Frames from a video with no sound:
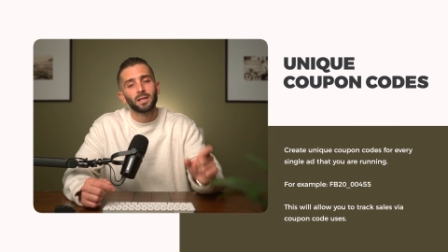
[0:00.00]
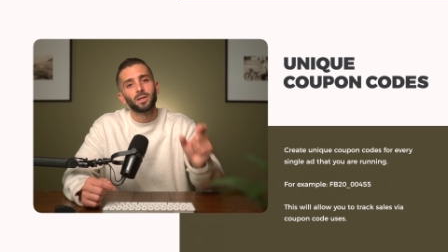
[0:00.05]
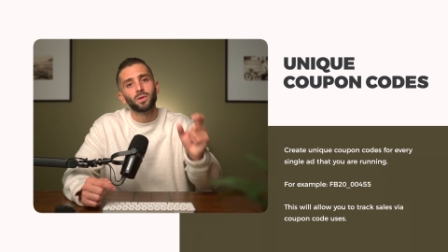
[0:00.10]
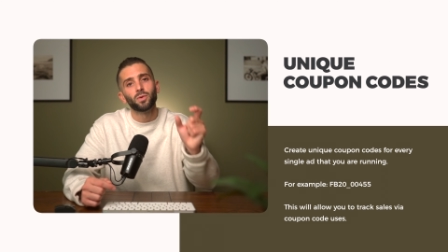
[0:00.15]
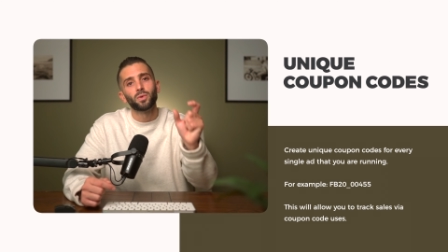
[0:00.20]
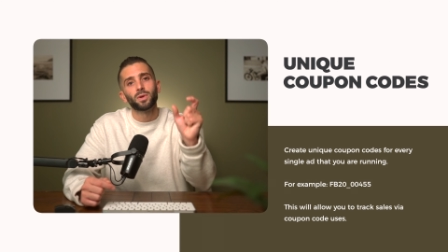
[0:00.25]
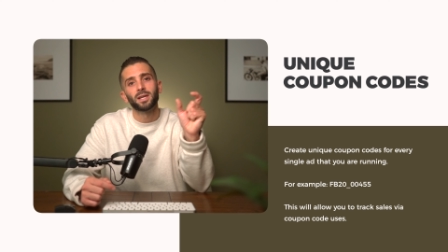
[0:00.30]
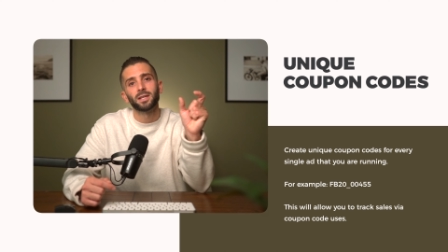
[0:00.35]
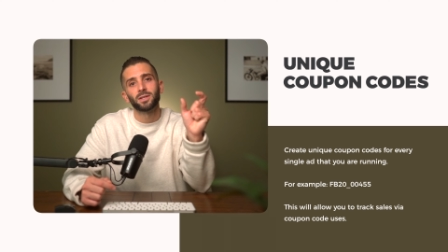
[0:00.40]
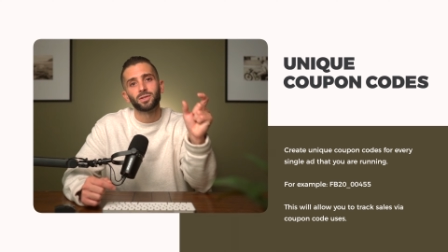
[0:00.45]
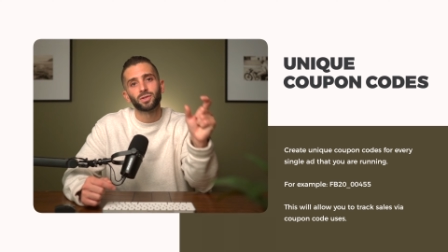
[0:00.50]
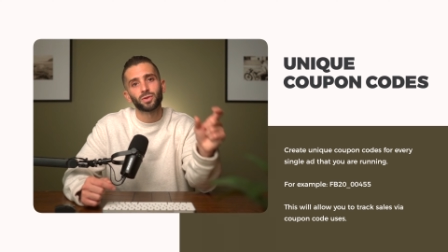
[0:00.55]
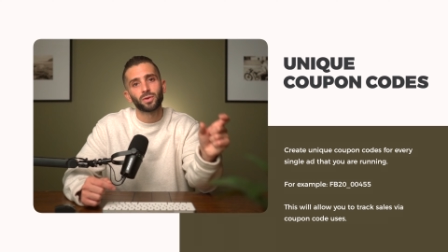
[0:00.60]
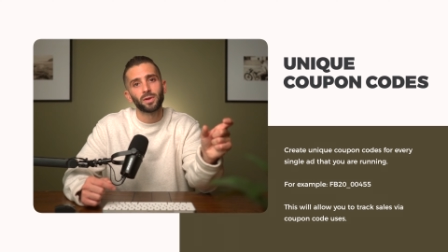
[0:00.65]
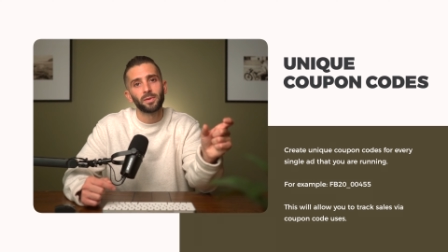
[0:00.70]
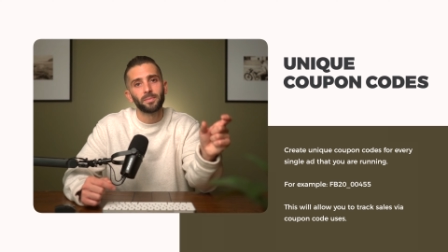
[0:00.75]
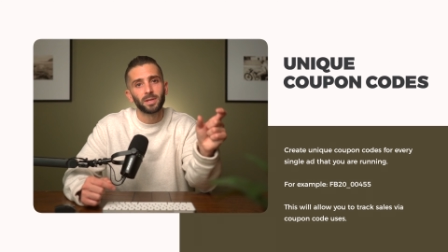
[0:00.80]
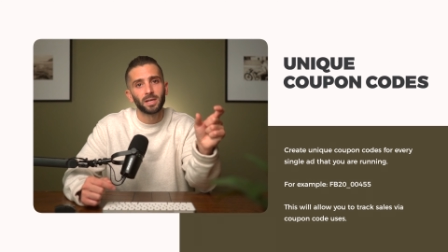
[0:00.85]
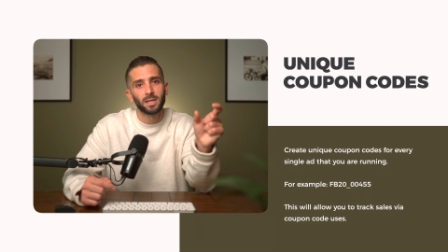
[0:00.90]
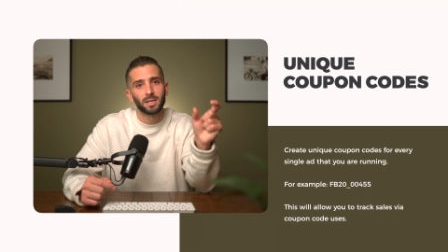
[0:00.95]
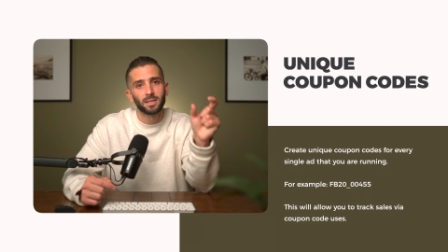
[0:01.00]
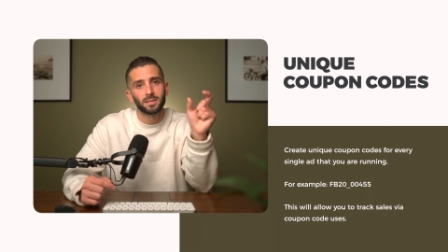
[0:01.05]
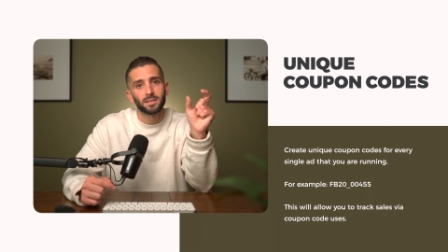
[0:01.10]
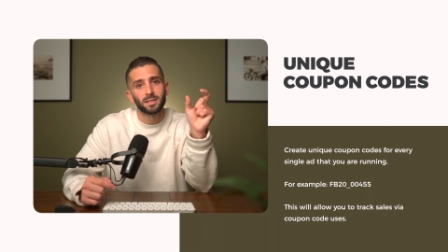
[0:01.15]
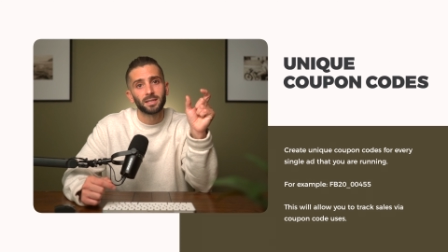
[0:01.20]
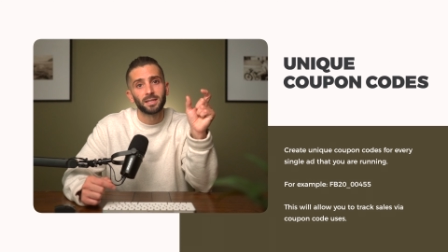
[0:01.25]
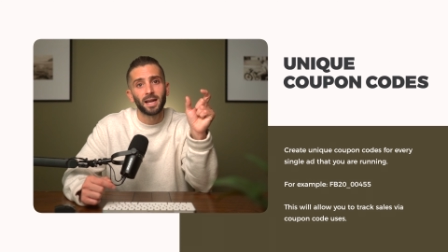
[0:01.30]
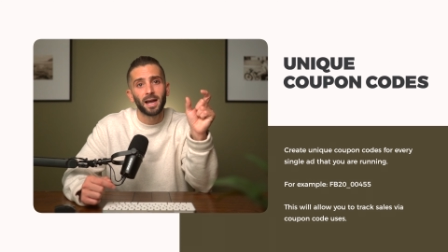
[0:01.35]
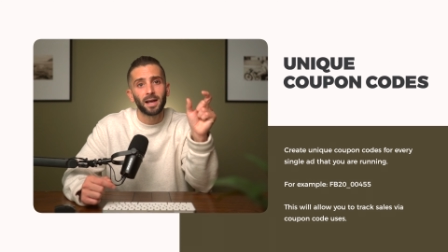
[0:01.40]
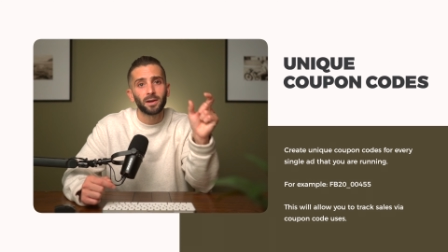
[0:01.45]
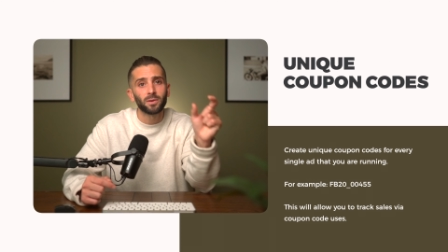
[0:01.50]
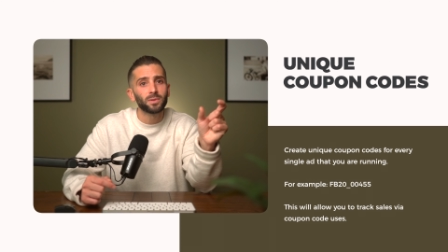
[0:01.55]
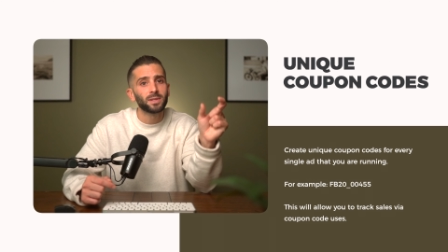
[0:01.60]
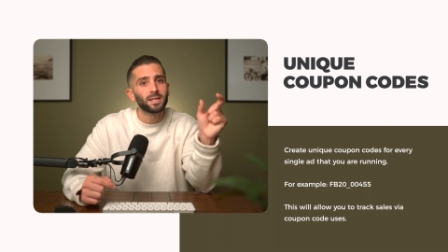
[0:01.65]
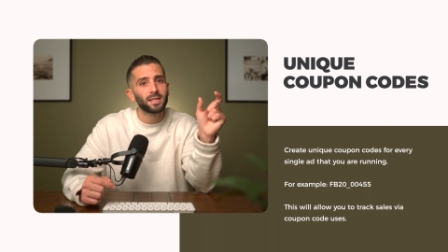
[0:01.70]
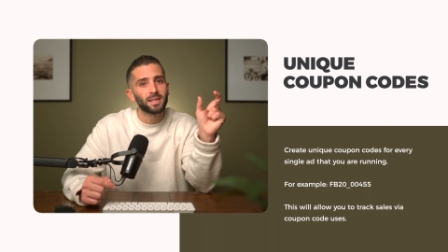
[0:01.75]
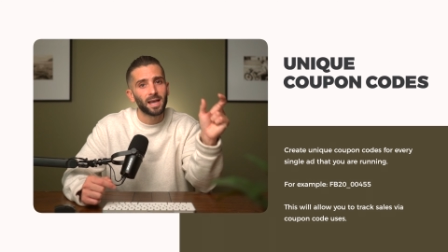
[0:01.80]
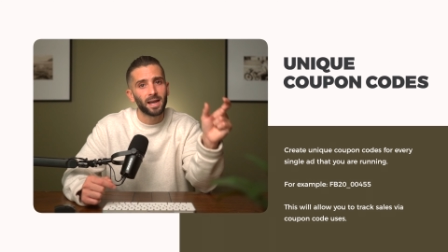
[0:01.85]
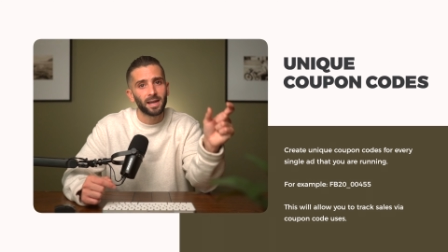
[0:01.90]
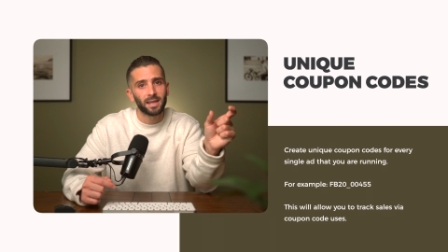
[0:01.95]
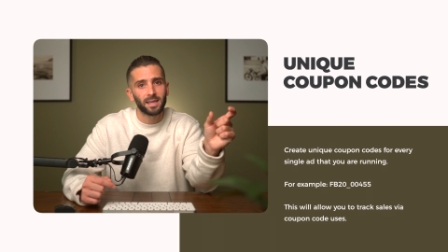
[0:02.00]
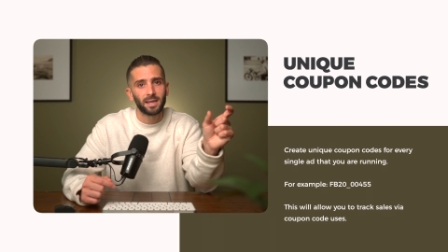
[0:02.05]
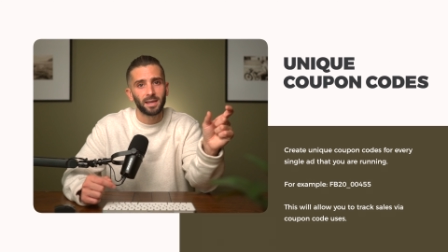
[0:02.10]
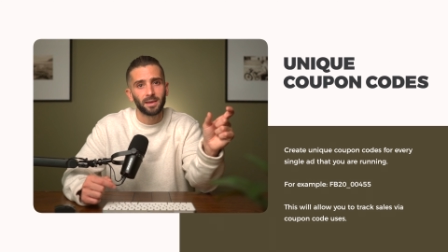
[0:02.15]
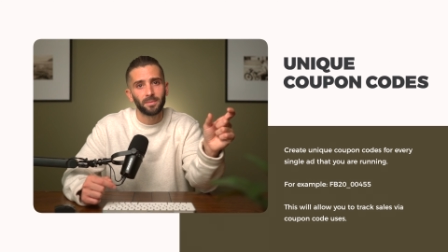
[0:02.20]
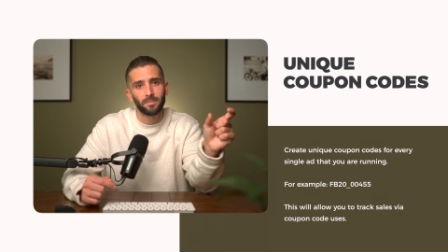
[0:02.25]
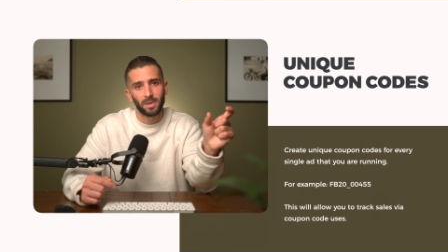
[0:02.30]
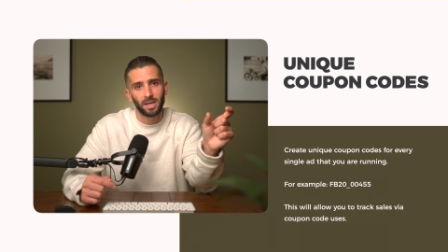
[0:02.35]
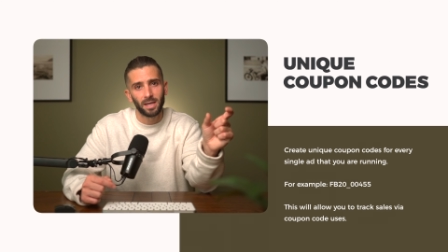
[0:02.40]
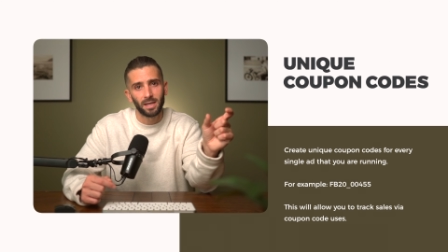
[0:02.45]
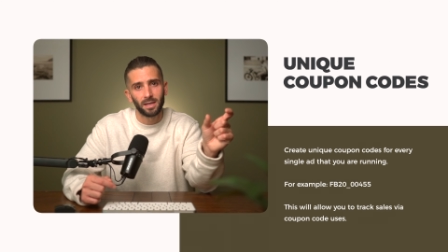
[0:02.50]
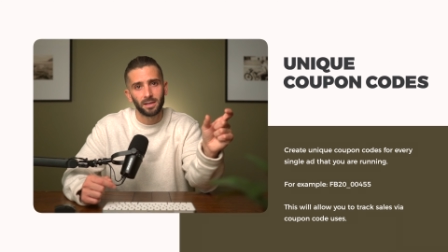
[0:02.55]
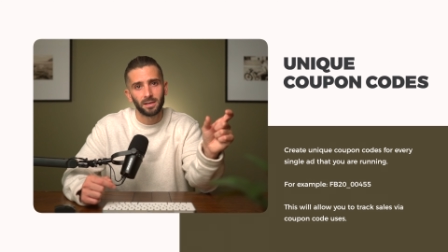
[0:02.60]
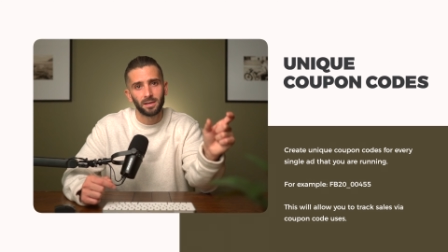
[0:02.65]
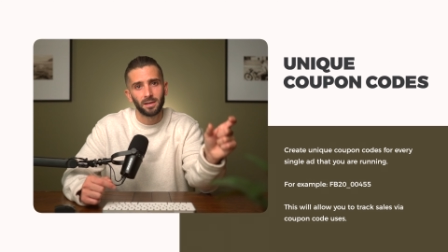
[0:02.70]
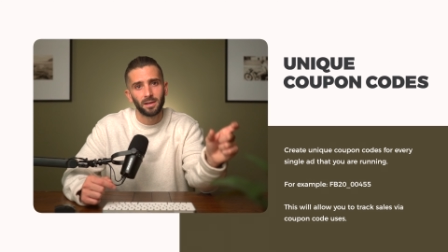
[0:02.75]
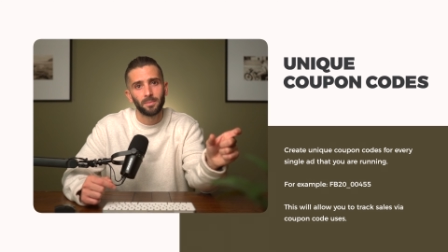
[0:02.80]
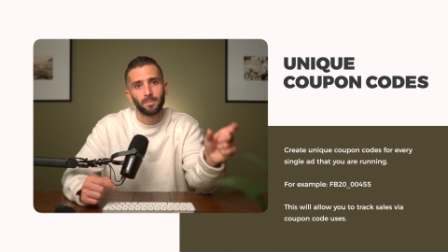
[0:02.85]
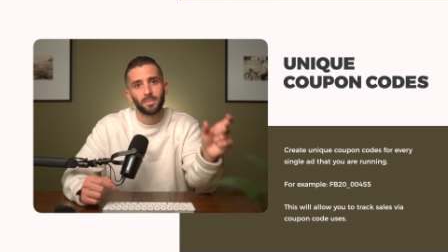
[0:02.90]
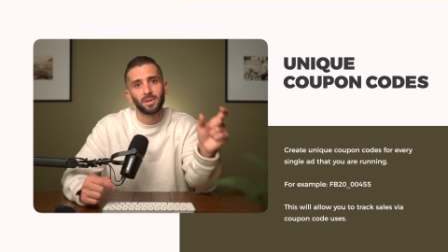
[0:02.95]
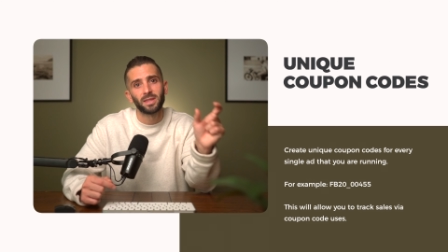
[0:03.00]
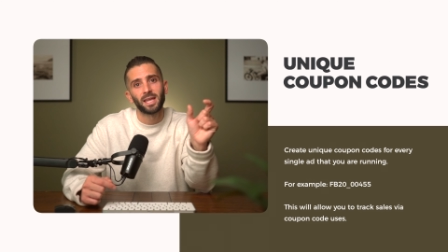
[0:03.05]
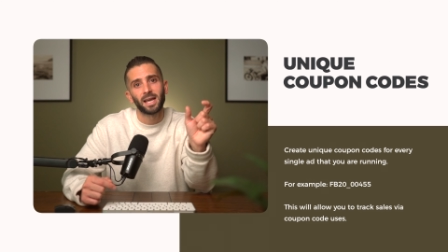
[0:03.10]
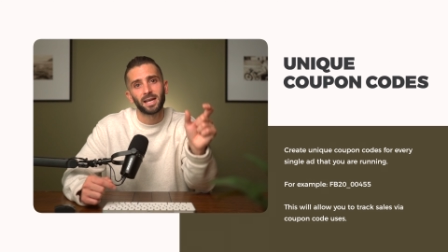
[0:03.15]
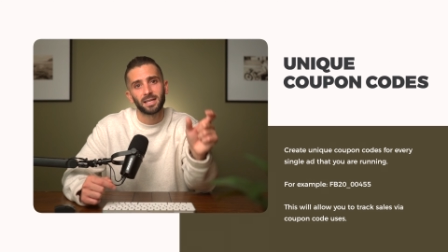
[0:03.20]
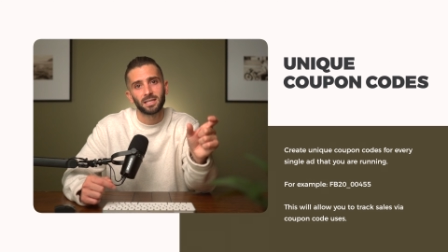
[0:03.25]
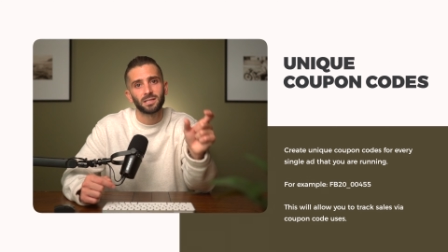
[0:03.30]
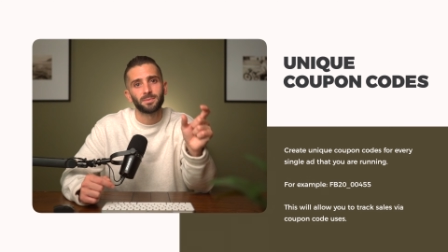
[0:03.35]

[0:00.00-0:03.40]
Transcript: you can attribute it to not only that campaign, but that